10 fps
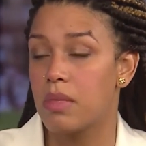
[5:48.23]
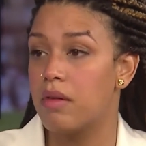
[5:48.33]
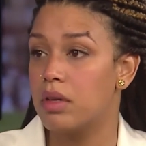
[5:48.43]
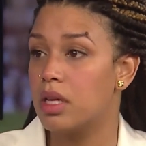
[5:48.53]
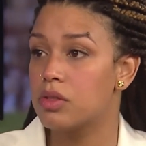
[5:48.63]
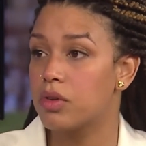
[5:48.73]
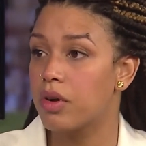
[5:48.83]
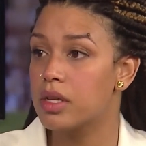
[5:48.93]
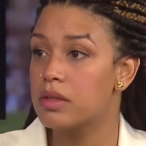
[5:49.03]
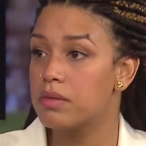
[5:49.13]
have a less
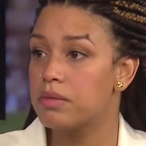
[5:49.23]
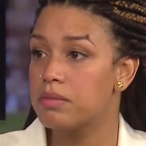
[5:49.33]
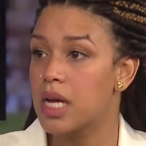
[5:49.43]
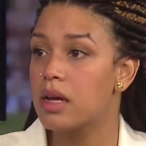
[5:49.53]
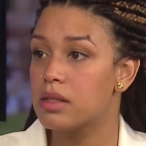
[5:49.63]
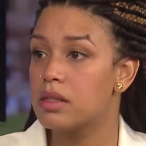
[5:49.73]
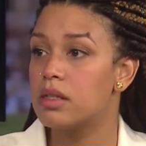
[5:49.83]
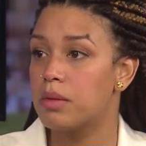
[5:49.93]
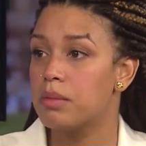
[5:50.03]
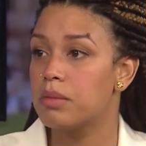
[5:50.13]
regressive tax
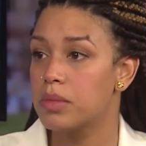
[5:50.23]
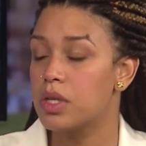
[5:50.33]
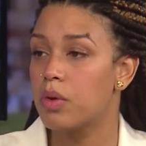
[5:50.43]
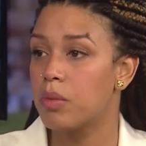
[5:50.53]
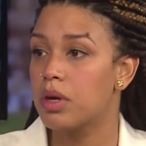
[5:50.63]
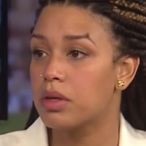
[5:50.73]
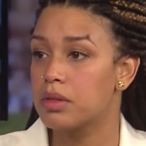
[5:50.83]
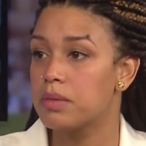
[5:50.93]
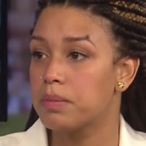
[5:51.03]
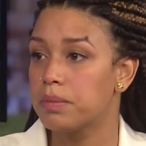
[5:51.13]
system. So it works.